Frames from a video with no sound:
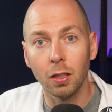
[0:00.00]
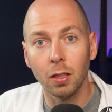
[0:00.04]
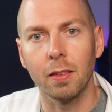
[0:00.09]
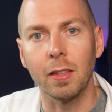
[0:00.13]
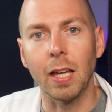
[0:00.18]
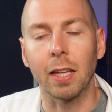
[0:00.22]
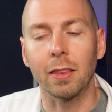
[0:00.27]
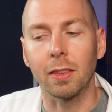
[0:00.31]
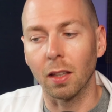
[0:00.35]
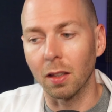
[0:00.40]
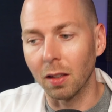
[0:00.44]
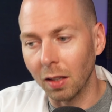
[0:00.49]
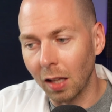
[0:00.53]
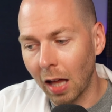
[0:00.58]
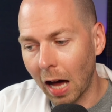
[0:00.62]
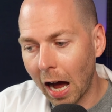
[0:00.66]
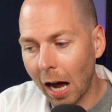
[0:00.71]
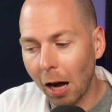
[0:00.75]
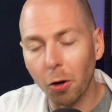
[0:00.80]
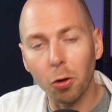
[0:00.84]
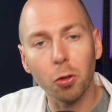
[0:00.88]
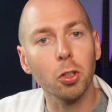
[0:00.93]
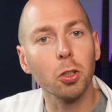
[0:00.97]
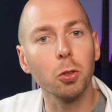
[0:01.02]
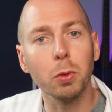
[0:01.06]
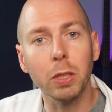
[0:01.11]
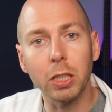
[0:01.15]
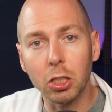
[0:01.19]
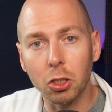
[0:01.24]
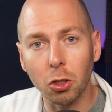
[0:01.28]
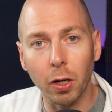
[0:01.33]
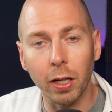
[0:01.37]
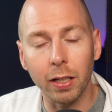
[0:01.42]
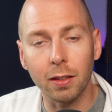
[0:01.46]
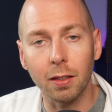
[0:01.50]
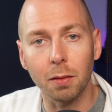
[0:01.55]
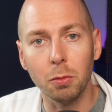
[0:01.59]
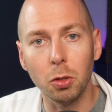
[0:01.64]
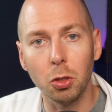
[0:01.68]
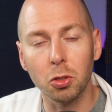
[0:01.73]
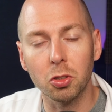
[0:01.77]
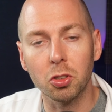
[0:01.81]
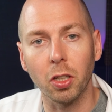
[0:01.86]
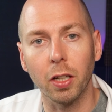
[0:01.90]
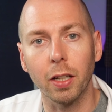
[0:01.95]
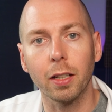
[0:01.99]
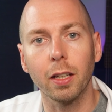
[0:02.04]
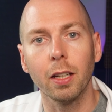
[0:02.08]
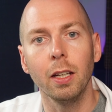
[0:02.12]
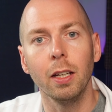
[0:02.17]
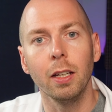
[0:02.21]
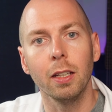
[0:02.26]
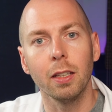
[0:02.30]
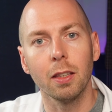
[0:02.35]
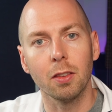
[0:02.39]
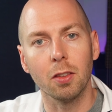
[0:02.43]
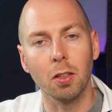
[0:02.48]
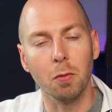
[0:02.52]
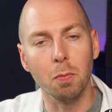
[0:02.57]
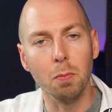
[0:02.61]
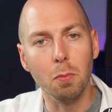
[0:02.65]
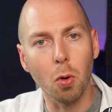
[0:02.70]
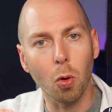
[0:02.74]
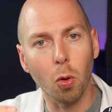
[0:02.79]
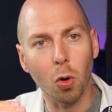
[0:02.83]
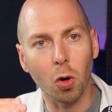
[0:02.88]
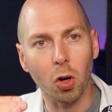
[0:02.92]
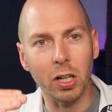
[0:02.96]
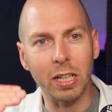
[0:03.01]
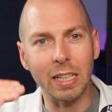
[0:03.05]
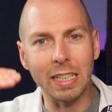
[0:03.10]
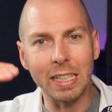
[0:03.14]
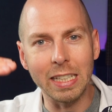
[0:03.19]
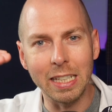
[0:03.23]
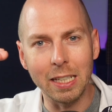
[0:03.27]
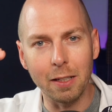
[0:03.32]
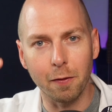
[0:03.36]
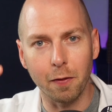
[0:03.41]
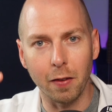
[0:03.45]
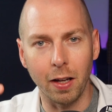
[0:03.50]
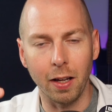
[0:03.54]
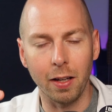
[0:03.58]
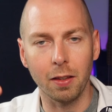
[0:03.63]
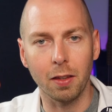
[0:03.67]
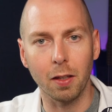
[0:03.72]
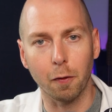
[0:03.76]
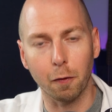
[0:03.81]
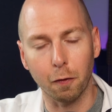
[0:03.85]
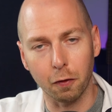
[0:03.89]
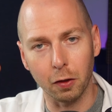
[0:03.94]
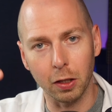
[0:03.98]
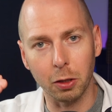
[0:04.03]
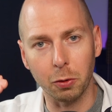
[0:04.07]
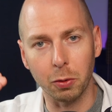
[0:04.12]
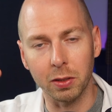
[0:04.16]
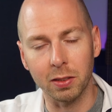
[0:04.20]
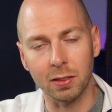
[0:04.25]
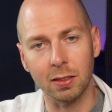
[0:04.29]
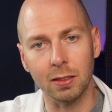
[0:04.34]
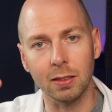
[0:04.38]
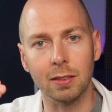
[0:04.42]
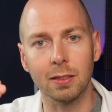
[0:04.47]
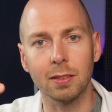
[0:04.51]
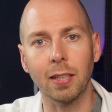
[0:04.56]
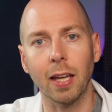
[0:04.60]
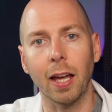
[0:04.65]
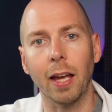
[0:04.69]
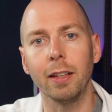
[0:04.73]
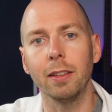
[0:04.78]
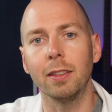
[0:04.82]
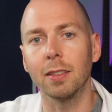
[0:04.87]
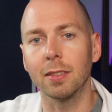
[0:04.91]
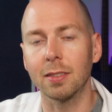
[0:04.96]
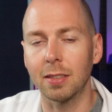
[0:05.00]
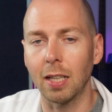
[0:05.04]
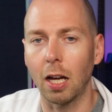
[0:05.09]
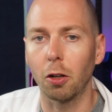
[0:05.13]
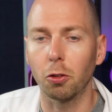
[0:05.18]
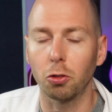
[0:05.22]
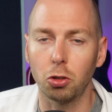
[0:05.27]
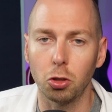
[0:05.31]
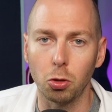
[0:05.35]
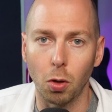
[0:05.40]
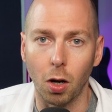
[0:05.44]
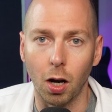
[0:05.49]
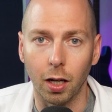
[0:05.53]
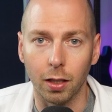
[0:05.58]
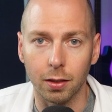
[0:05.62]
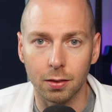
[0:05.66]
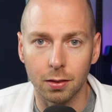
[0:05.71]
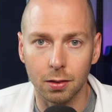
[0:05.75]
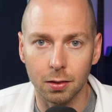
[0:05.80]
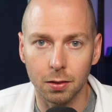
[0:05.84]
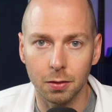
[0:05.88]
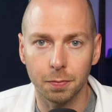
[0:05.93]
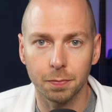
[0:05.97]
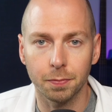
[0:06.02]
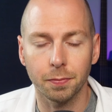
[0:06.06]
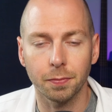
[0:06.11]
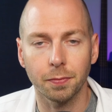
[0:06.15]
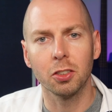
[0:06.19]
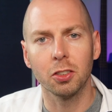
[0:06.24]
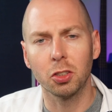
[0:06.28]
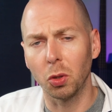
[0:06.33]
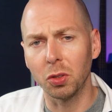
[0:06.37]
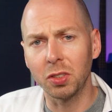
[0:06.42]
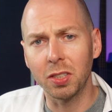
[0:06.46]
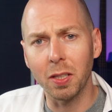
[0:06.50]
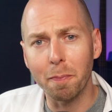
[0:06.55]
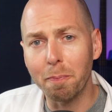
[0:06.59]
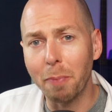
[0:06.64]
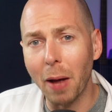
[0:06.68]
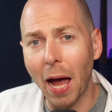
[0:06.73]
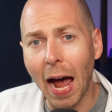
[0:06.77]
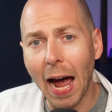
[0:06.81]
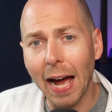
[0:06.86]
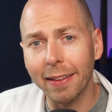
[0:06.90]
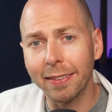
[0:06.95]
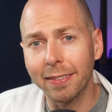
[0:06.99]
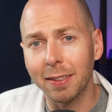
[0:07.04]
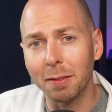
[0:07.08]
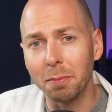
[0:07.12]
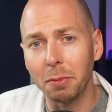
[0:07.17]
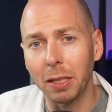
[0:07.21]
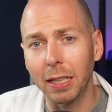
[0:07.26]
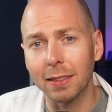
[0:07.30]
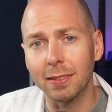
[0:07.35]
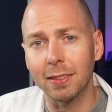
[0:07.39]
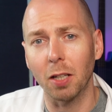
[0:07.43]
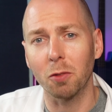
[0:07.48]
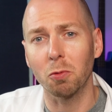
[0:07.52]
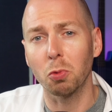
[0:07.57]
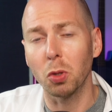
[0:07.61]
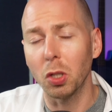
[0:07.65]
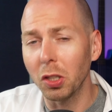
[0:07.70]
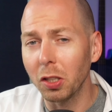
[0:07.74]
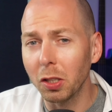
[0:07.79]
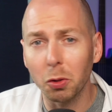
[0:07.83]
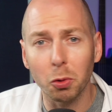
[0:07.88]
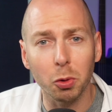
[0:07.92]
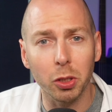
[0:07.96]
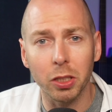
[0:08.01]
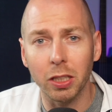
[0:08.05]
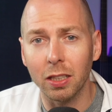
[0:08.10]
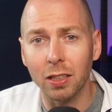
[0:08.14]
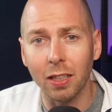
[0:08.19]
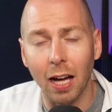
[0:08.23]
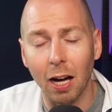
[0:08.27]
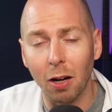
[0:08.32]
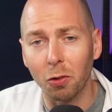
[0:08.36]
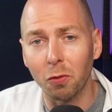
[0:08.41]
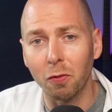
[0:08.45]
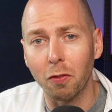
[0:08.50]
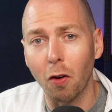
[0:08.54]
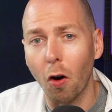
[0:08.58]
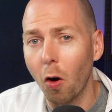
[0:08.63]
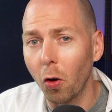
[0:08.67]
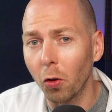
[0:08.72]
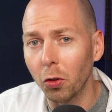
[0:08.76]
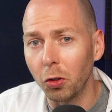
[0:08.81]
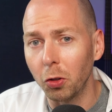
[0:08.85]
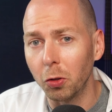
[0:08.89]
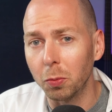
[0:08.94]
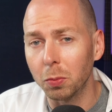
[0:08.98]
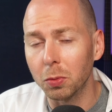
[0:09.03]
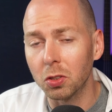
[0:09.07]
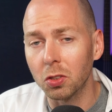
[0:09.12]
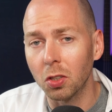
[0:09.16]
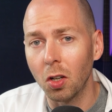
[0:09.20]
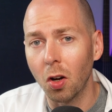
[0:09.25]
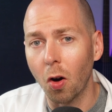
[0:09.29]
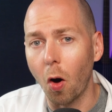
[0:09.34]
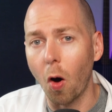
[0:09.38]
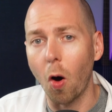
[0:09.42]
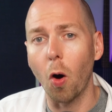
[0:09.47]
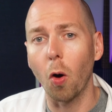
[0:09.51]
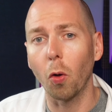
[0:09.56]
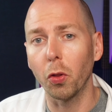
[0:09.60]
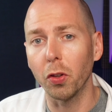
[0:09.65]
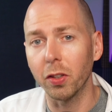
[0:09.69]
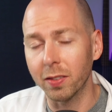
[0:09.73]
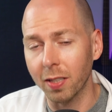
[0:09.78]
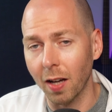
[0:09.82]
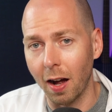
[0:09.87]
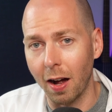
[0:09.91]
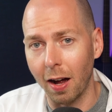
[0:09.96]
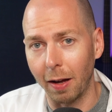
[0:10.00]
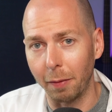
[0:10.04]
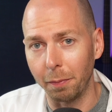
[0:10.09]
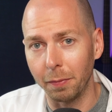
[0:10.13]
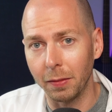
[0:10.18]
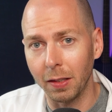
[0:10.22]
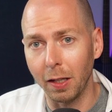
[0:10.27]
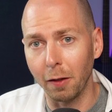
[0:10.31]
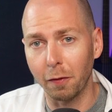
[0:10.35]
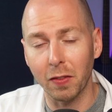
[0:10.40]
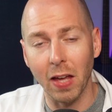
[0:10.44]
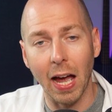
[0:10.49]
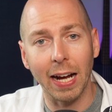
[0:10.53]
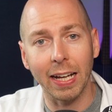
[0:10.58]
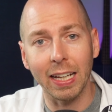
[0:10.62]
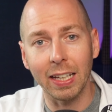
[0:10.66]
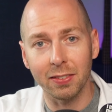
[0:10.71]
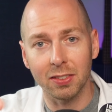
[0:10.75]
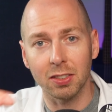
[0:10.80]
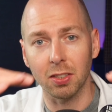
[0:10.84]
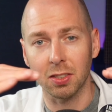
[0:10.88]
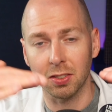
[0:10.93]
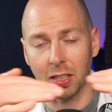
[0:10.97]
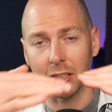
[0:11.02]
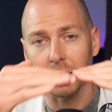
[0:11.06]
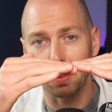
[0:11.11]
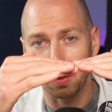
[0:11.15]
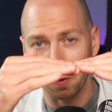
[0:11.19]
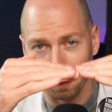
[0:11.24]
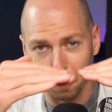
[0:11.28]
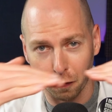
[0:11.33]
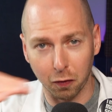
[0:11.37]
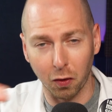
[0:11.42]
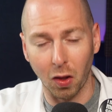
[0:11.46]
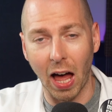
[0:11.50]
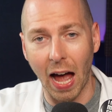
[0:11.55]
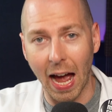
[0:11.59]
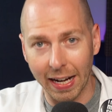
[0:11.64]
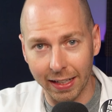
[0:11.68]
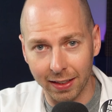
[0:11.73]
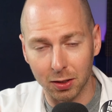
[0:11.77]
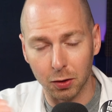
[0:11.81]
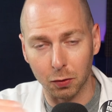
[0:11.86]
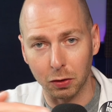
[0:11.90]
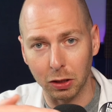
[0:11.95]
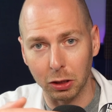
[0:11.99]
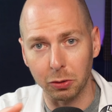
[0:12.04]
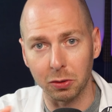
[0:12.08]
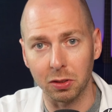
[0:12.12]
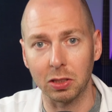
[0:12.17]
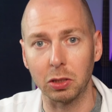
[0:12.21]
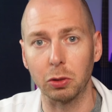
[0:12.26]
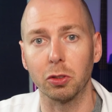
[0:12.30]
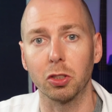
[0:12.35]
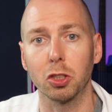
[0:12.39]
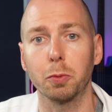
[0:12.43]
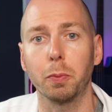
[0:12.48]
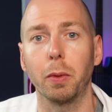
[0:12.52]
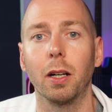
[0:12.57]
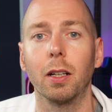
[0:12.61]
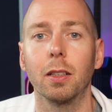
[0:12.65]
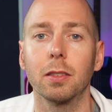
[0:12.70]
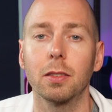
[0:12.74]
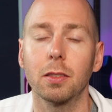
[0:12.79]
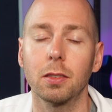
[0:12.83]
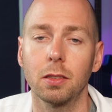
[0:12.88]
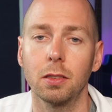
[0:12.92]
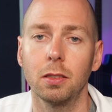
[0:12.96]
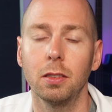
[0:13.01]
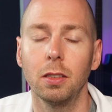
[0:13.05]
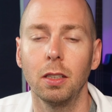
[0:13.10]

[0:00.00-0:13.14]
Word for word: That the louder we crank the music, the more even the frequencies tend to sound to us. So is it bad to mix at really, really loud volumes all the time if that gives us like the flattest frequency response?